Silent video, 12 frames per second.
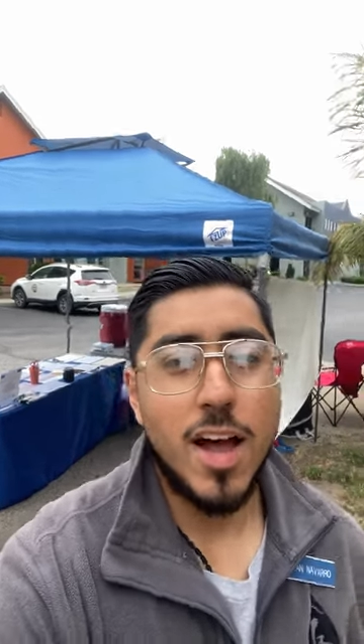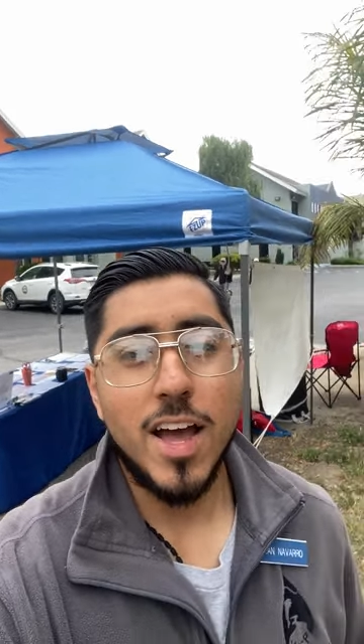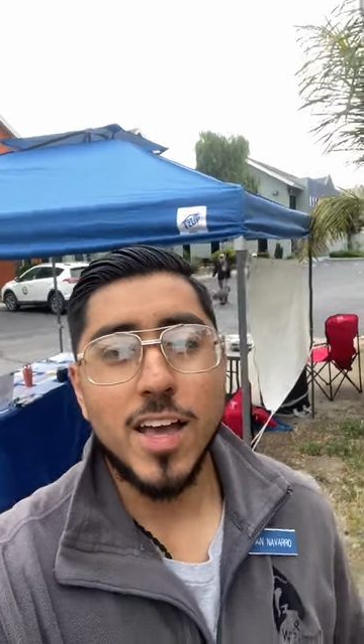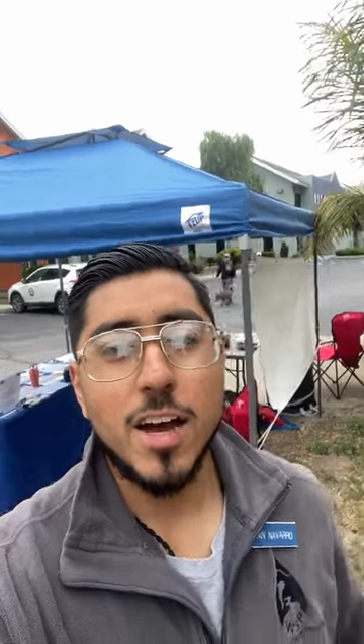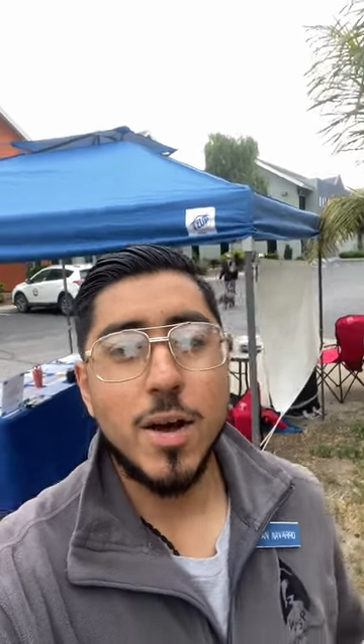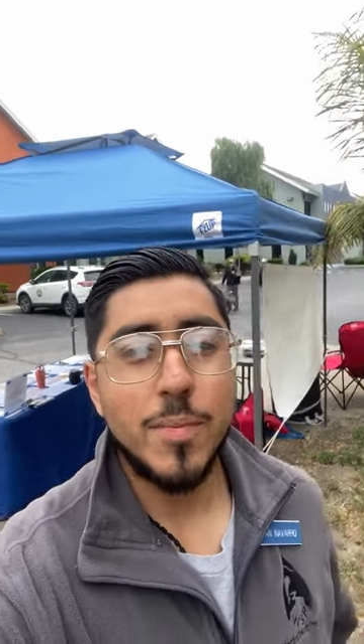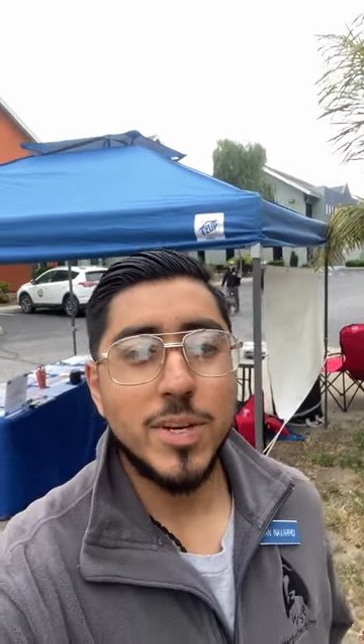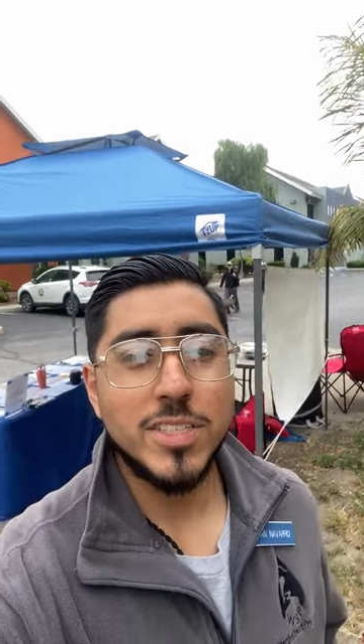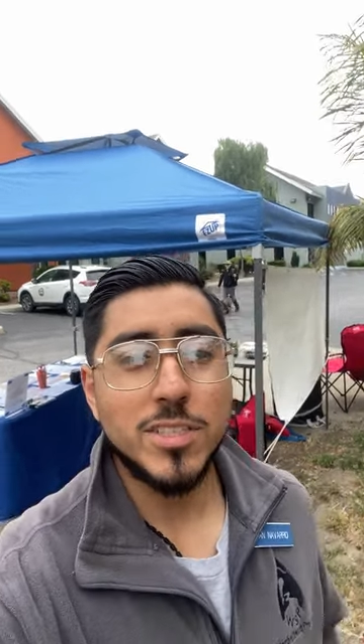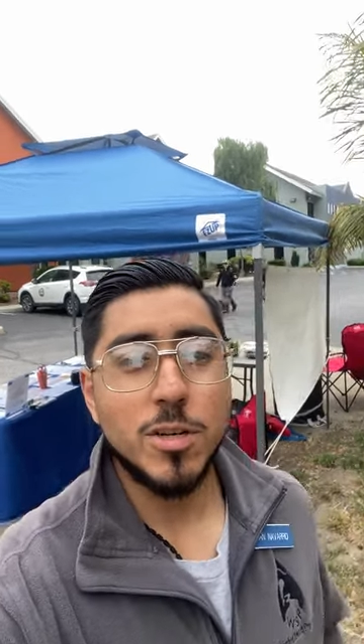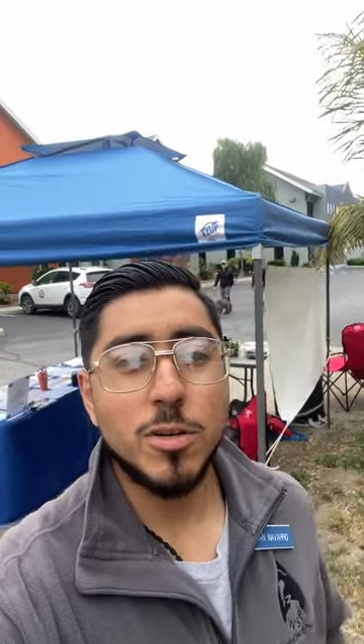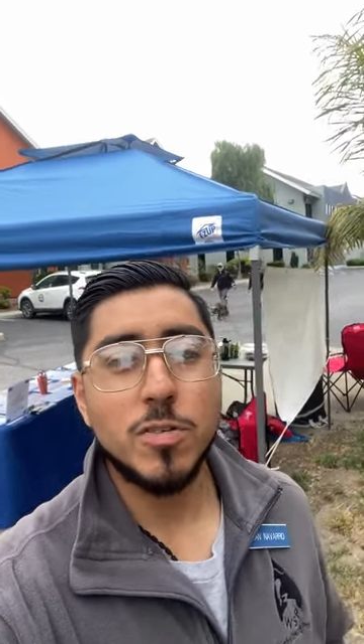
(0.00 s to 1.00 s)
I got
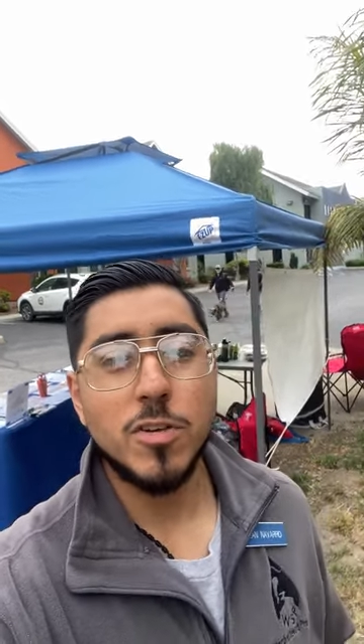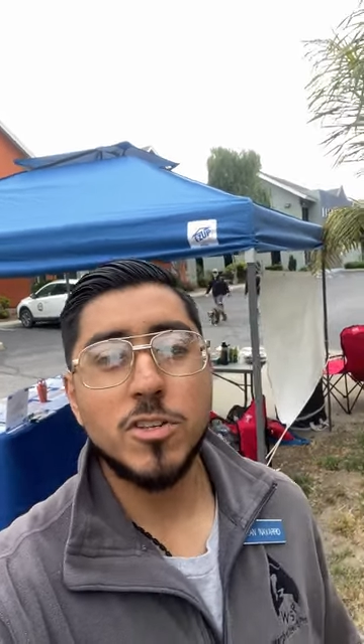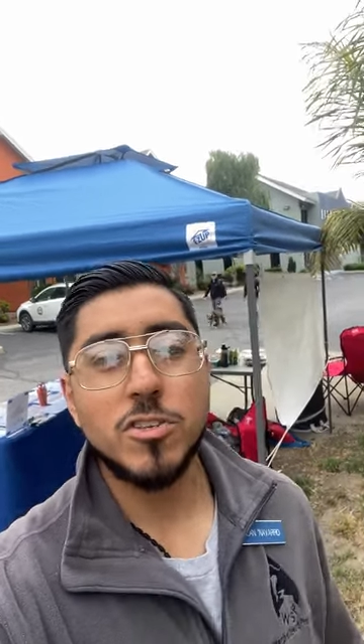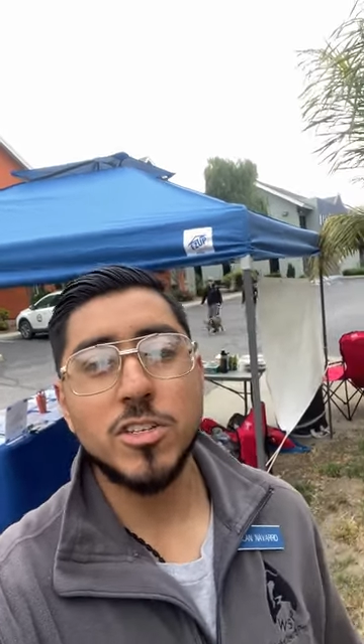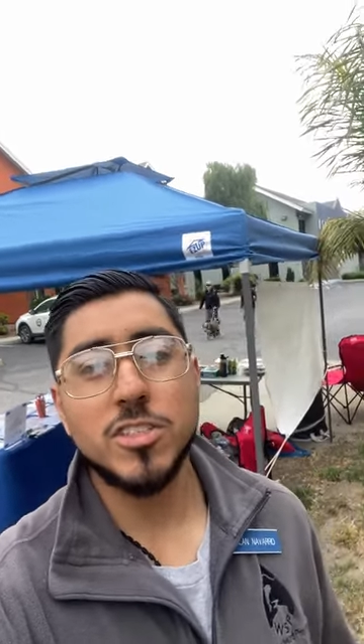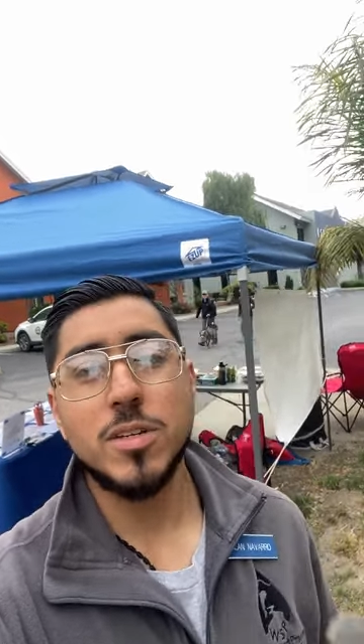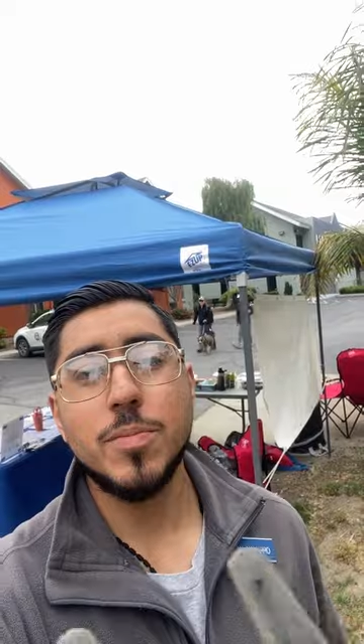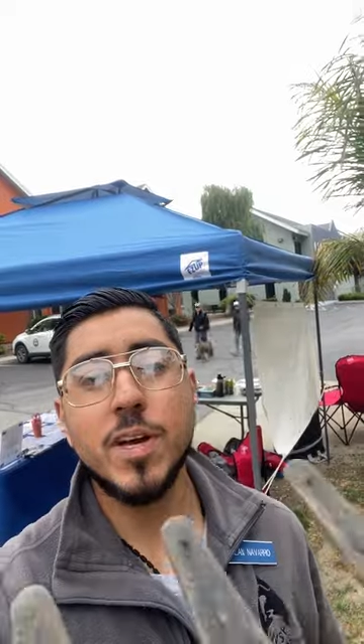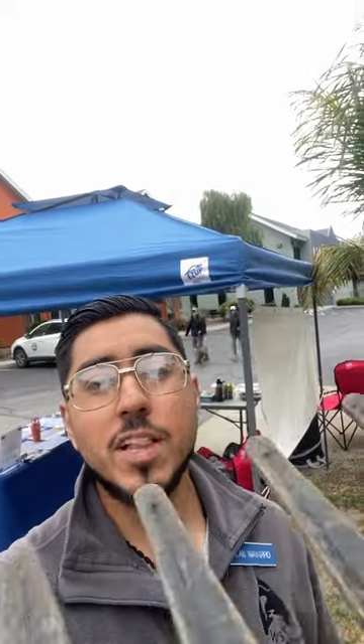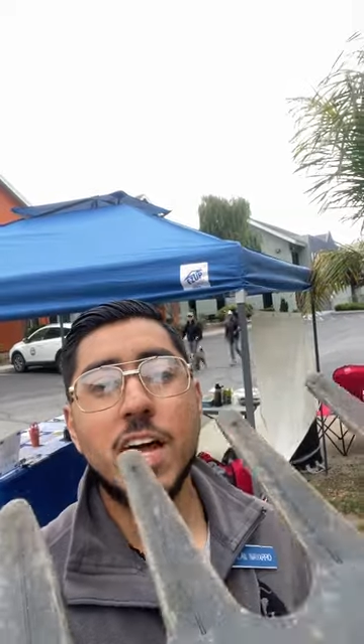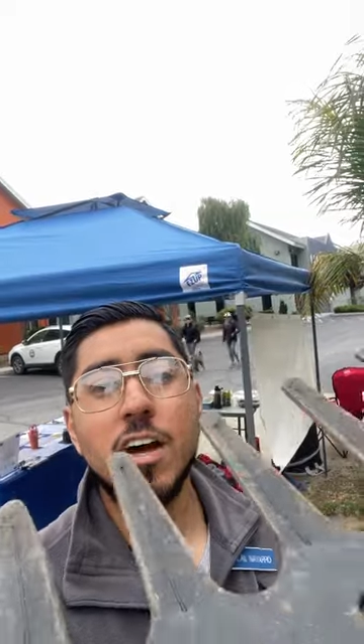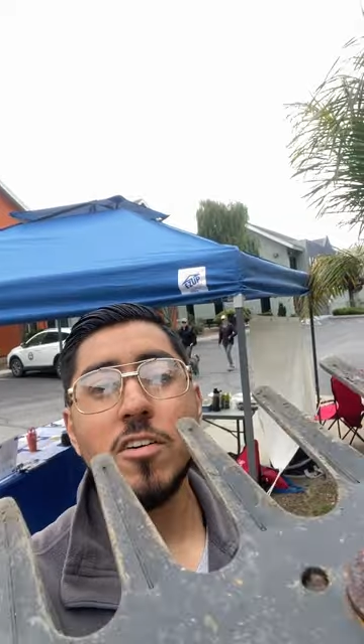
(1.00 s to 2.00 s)
myself a trusty
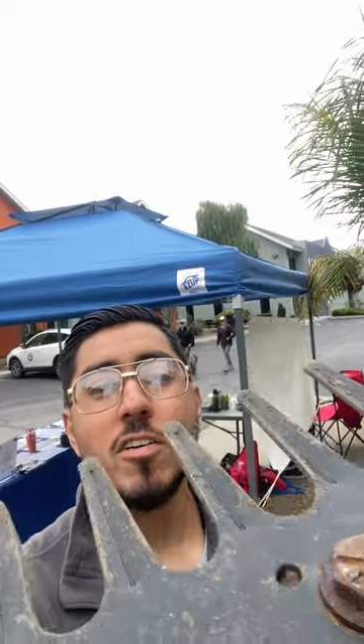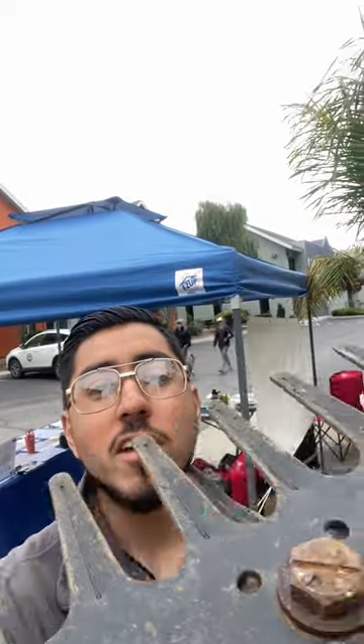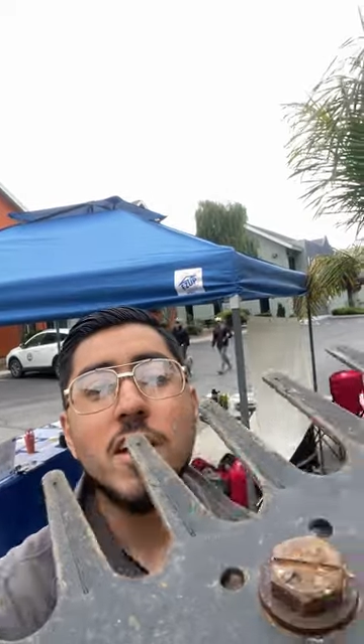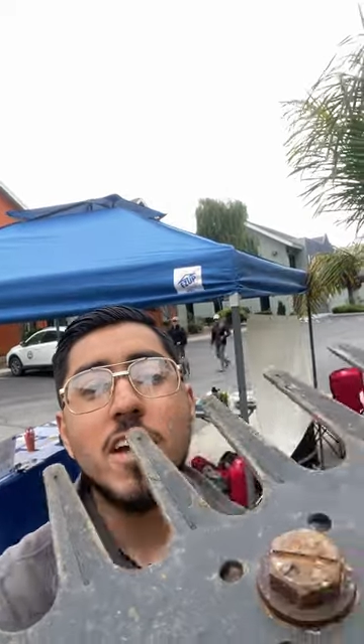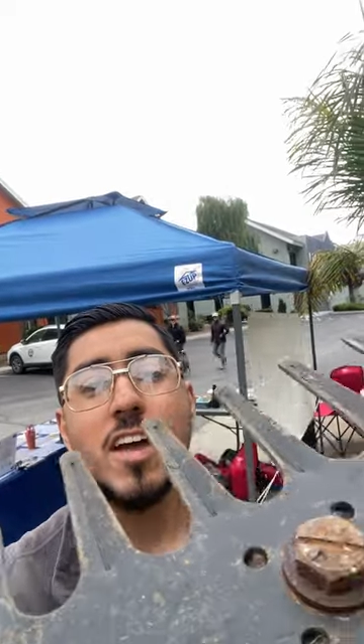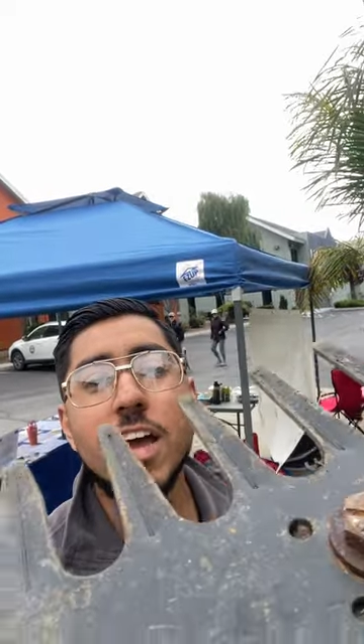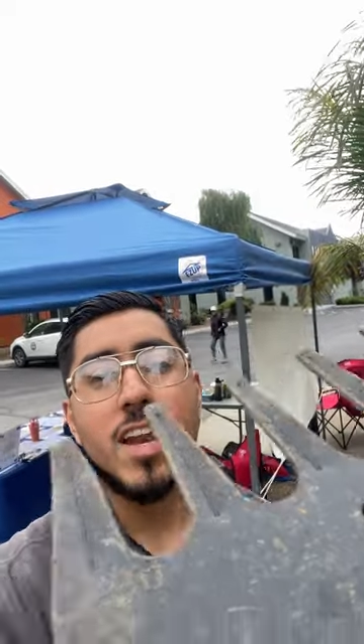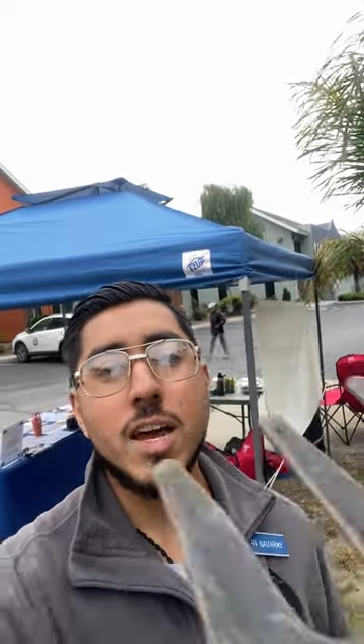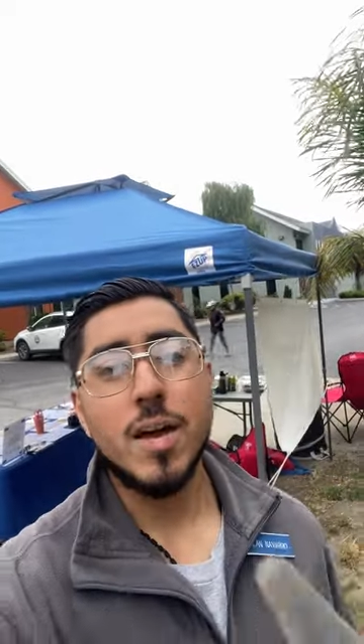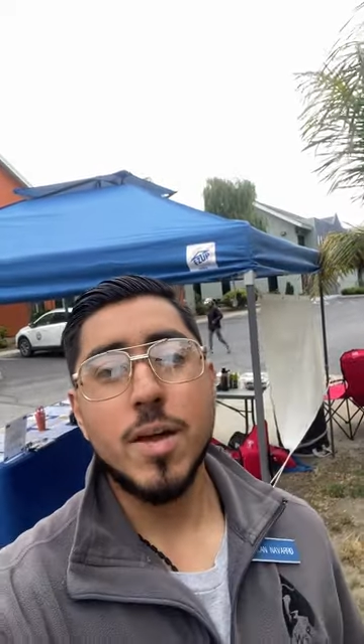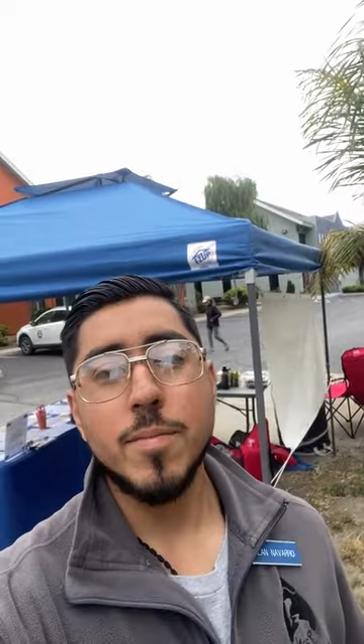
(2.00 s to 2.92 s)
McLeod and I